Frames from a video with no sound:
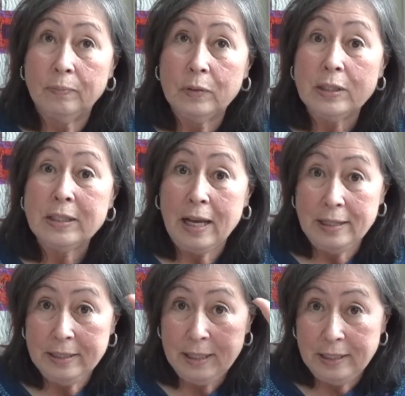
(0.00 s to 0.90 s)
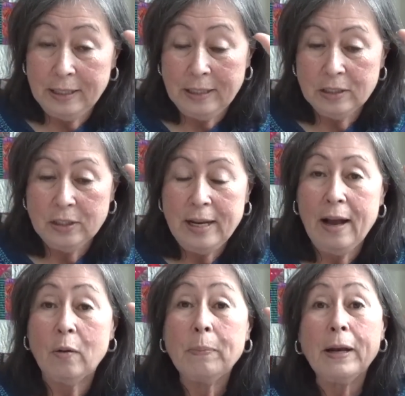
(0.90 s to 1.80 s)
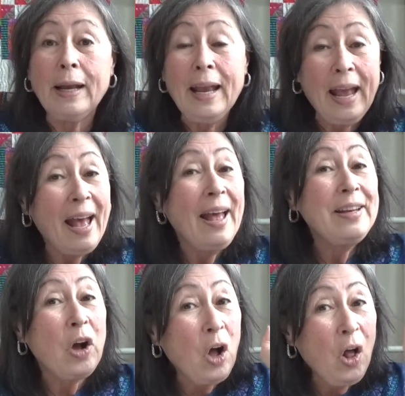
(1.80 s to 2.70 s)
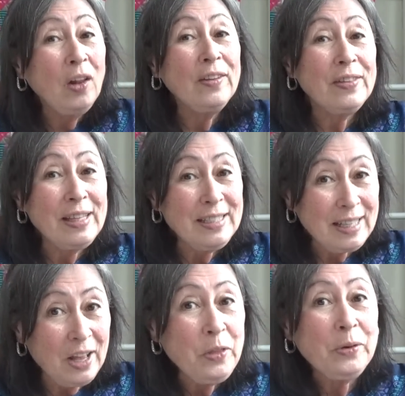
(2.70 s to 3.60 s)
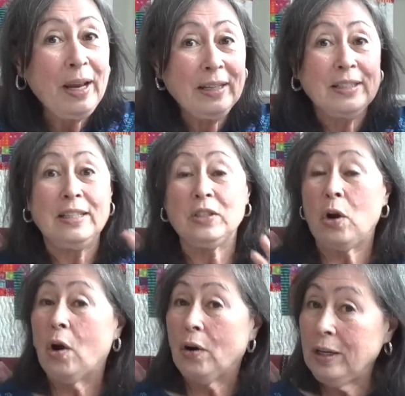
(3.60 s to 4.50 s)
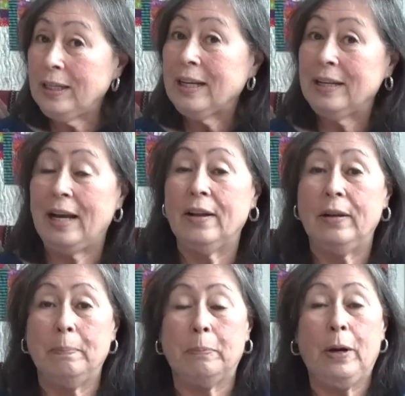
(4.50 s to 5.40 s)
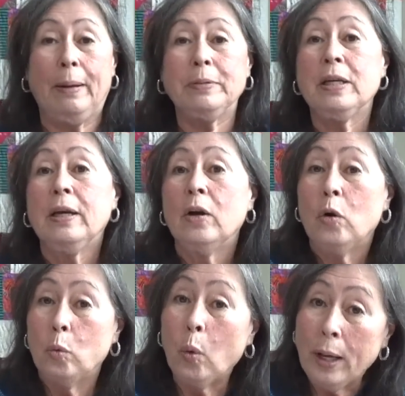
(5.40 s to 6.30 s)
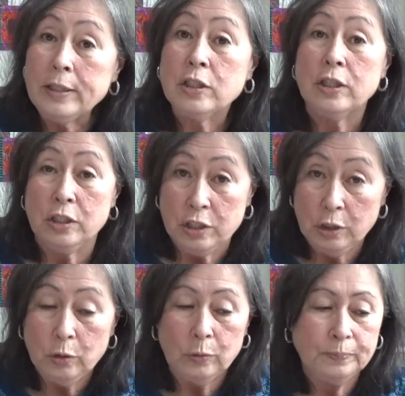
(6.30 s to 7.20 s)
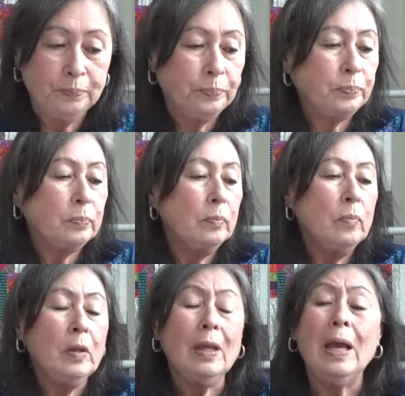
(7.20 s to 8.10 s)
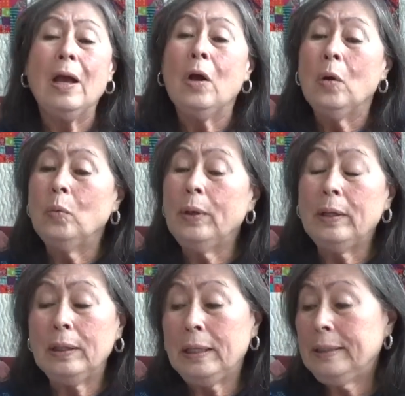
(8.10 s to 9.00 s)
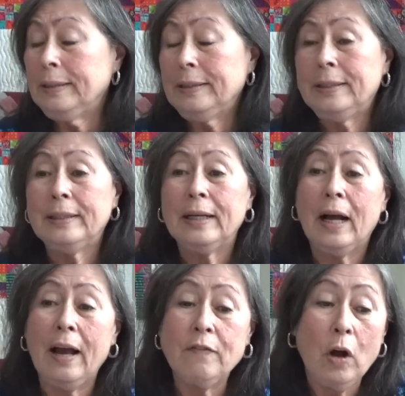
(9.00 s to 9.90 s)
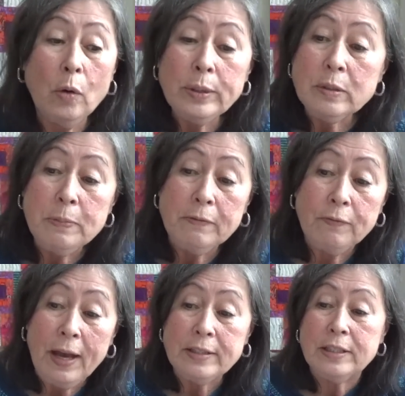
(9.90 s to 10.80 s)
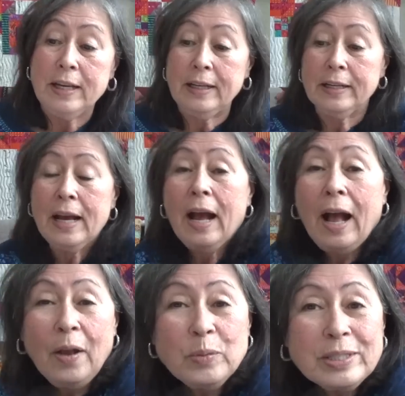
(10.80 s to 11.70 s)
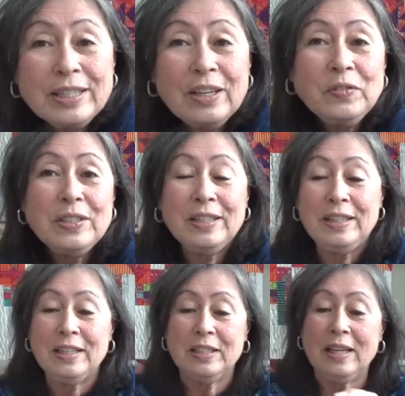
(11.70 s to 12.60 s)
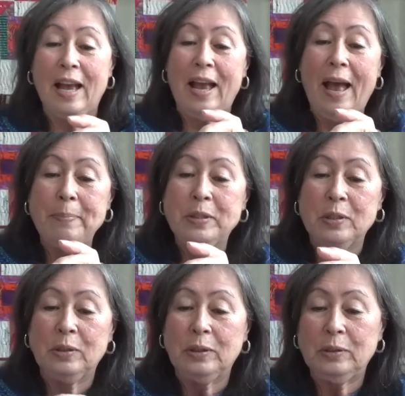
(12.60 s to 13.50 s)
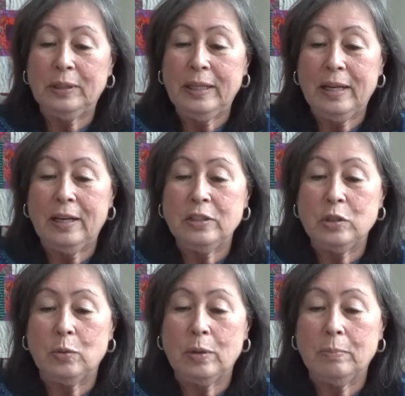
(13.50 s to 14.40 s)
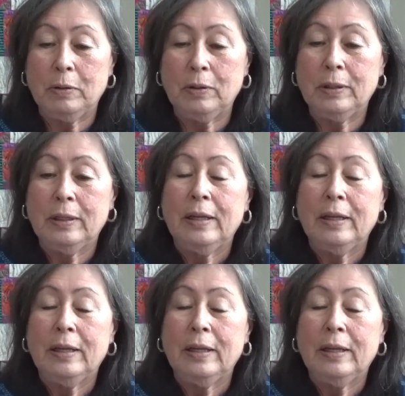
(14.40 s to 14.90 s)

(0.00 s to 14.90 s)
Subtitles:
the size that it is now. But I had all of these other hexies already cut out and prepped. What to do? Well, I've always been fascinated. I was gifted this absolutely adorable